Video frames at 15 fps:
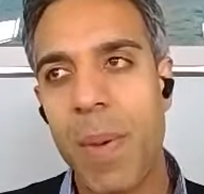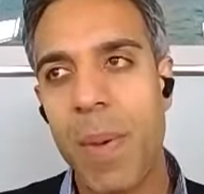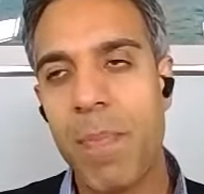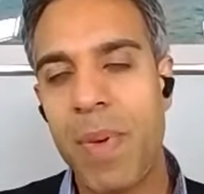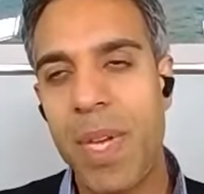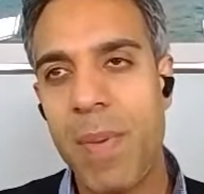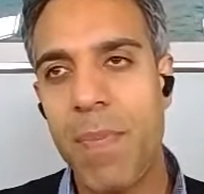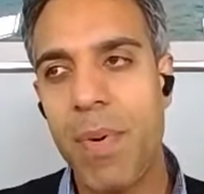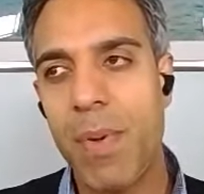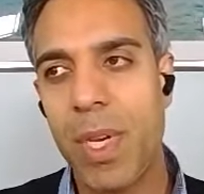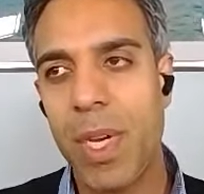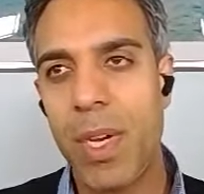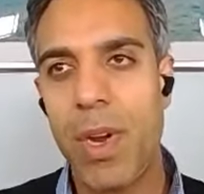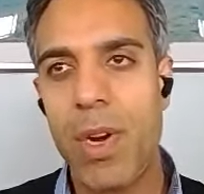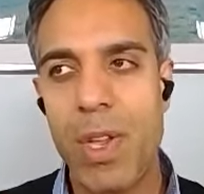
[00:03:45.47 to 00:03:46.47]
people
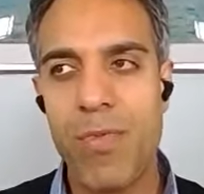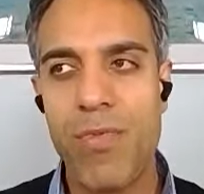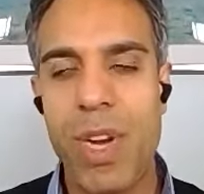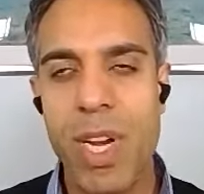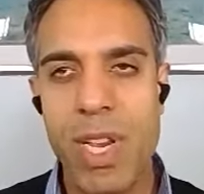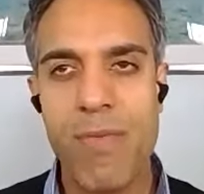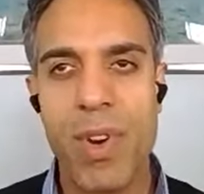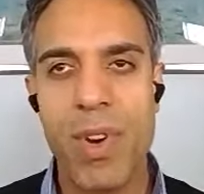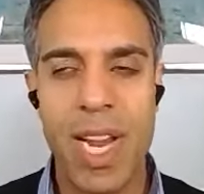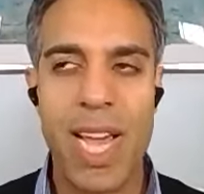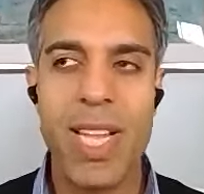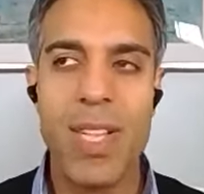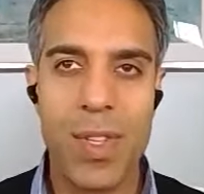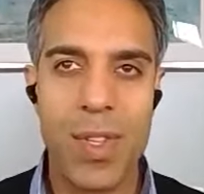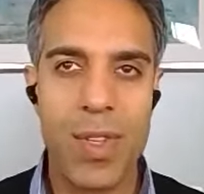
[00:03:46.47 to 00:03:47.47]
can only really
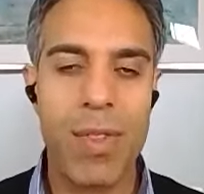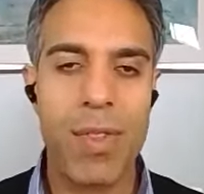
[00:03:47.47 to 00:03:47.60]
relate to